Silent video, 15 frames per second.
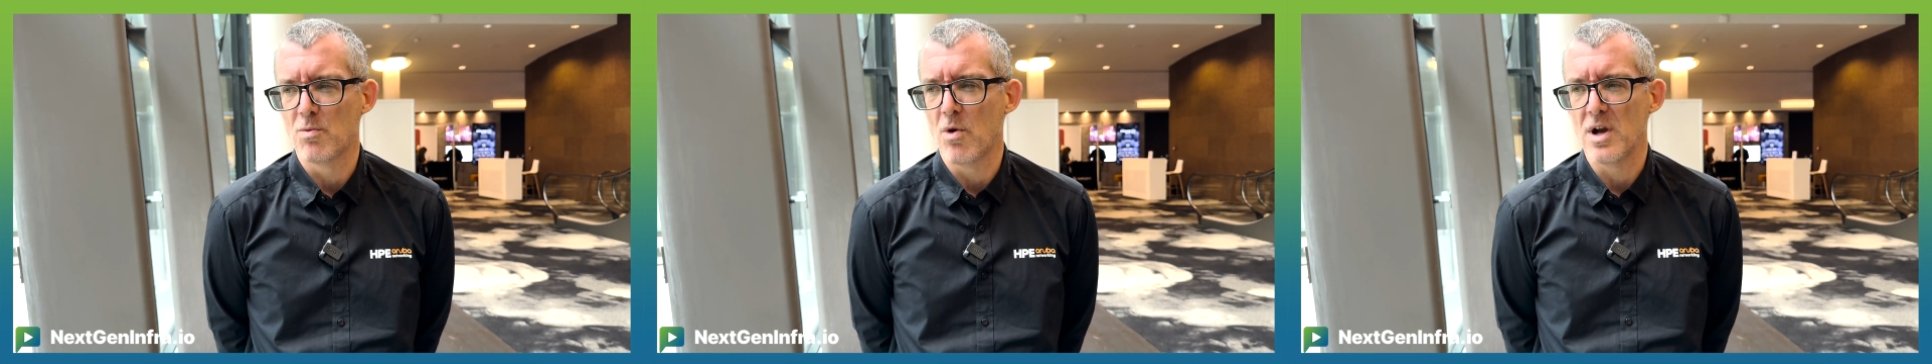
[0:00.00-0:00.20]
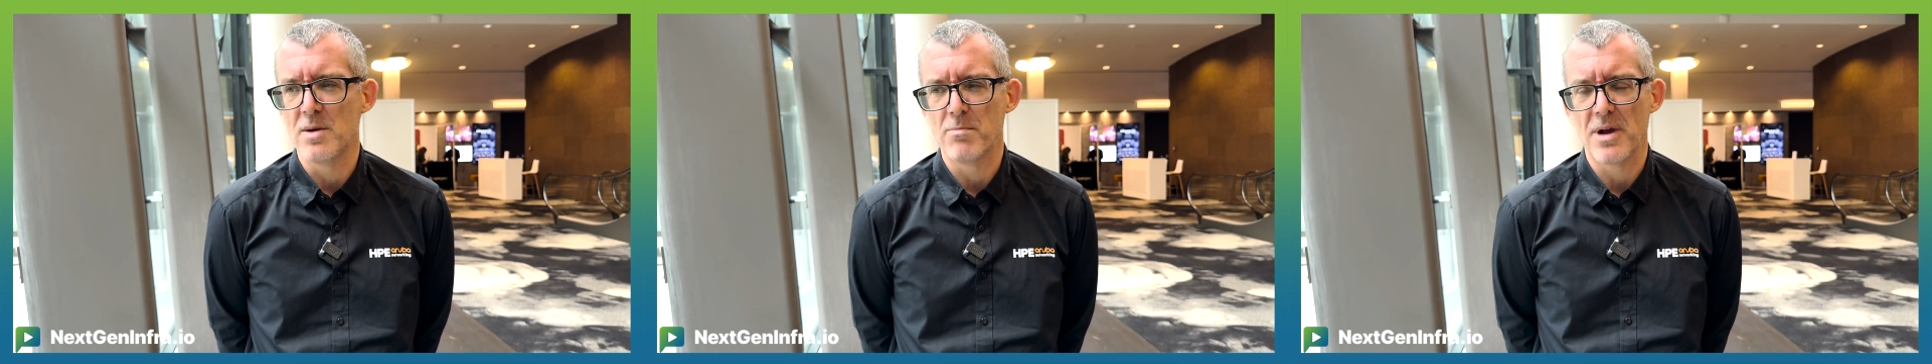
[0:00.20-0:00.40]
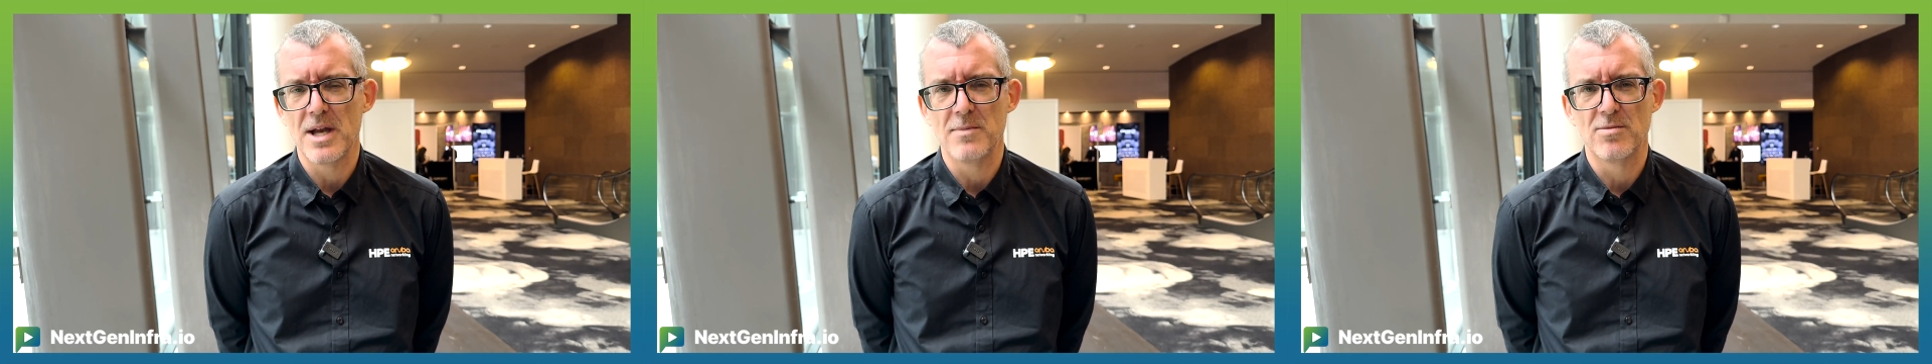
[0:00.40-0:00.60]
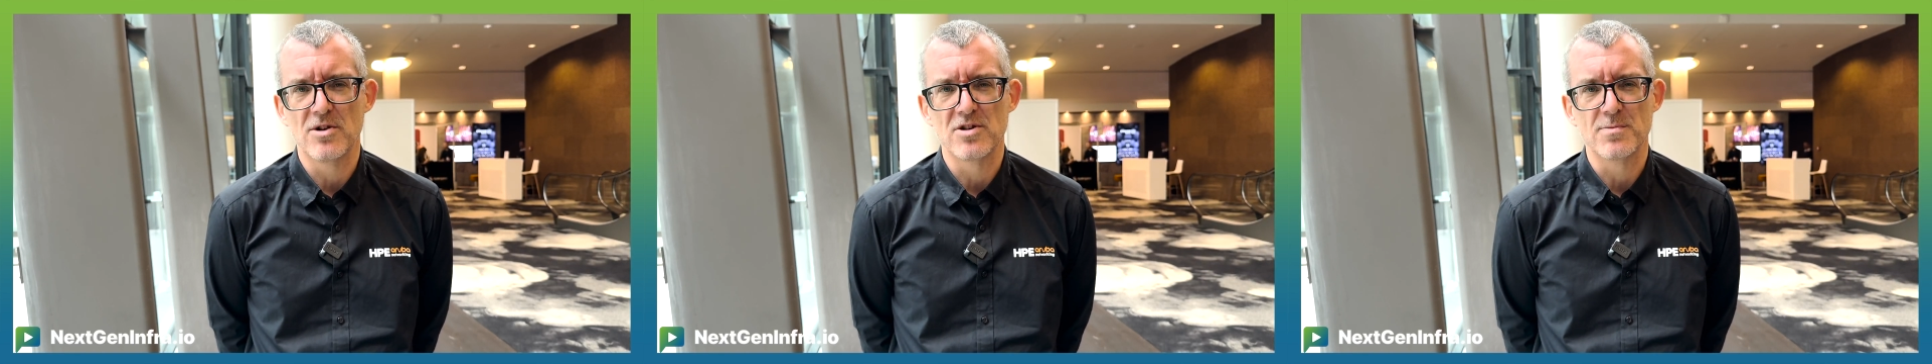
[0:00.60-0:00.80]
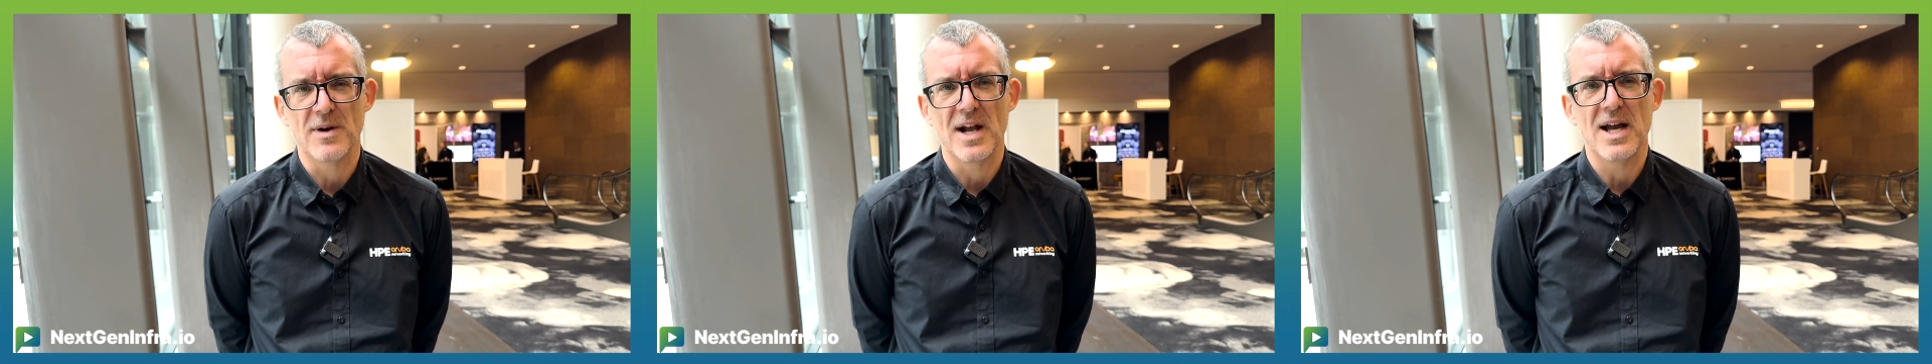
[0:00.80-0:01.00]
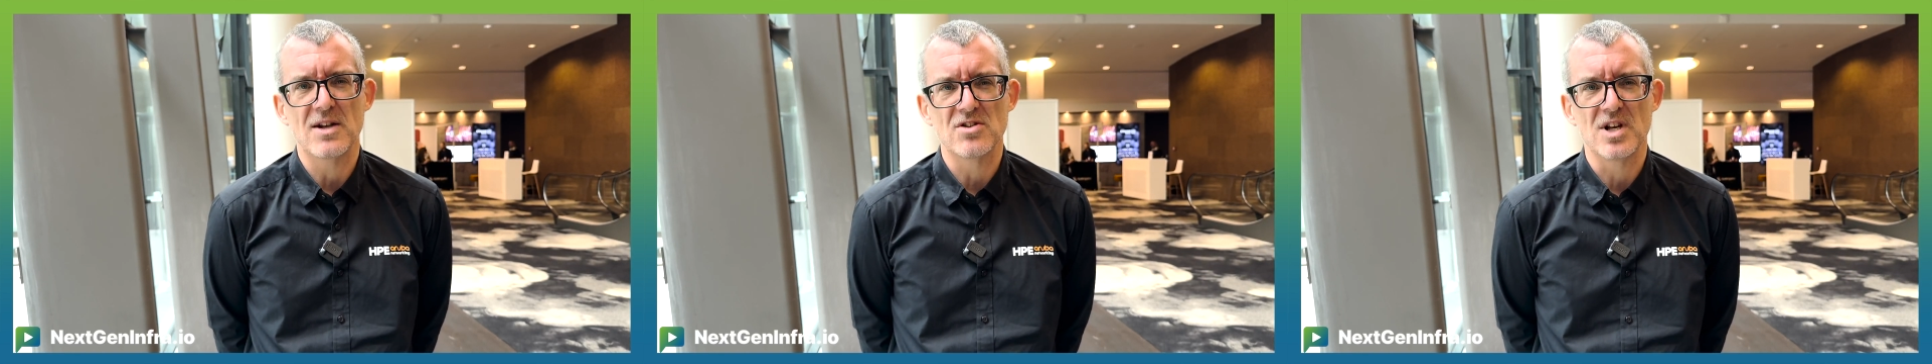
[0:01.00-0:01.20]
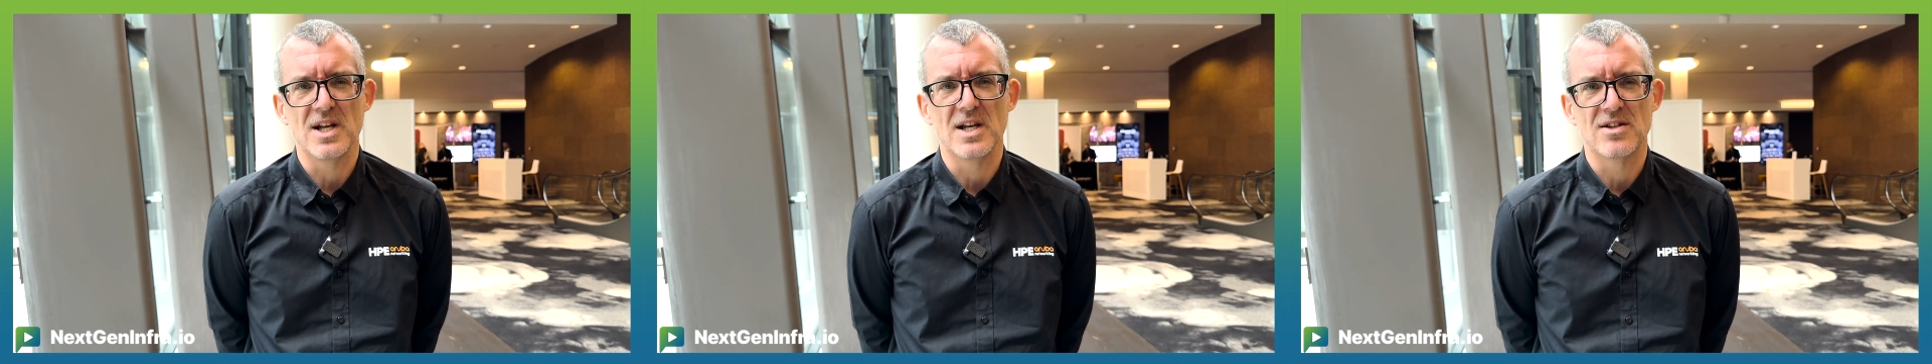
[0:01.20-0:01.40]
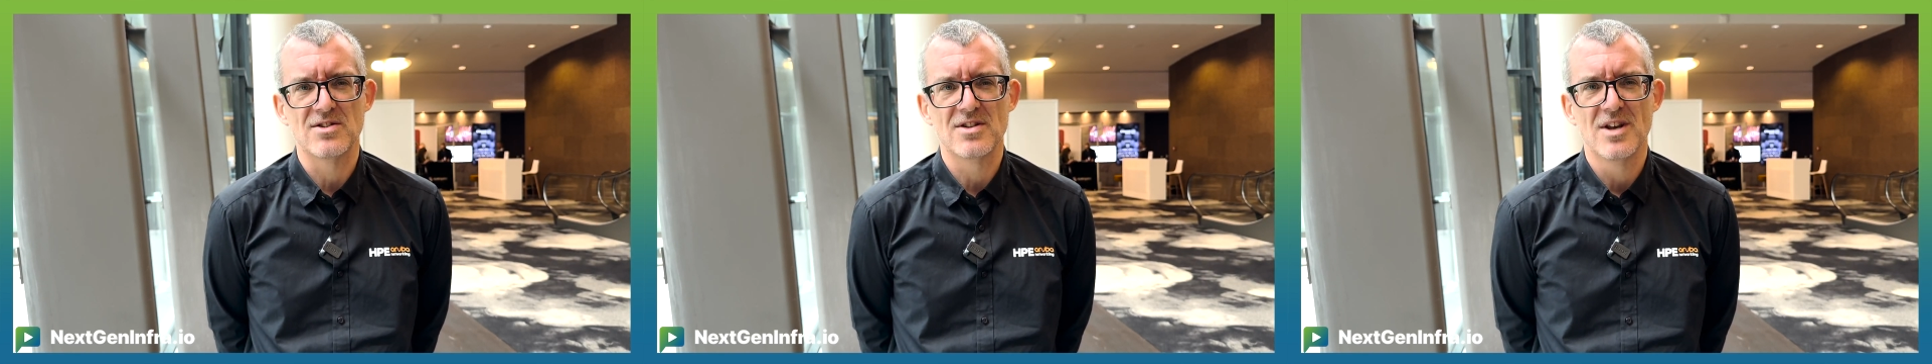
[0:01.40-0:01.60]
white papers, but actually
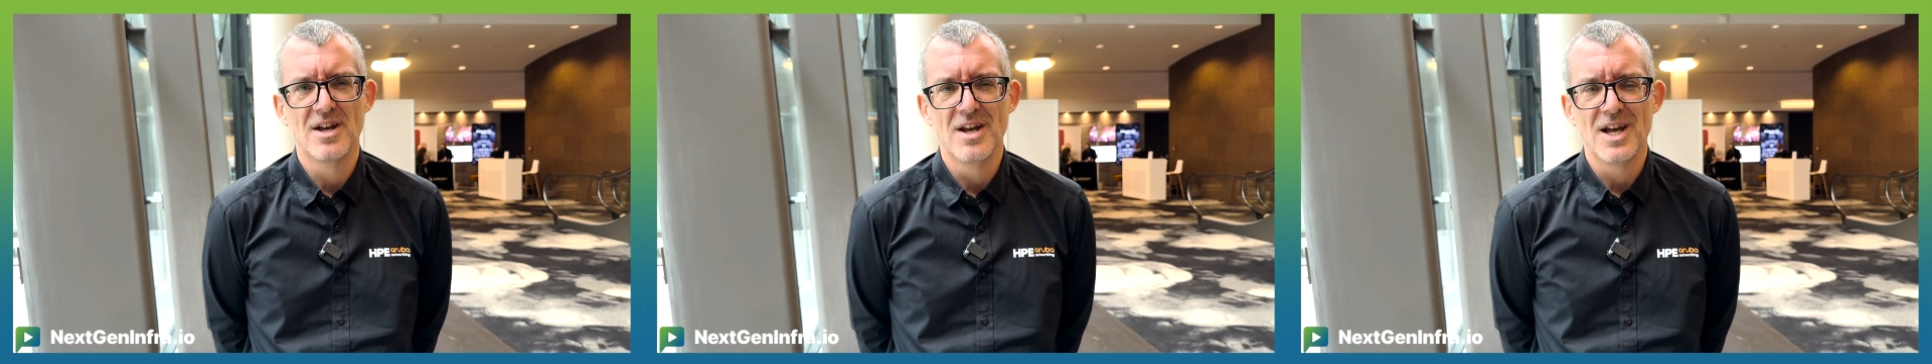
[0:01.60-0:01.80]
it's,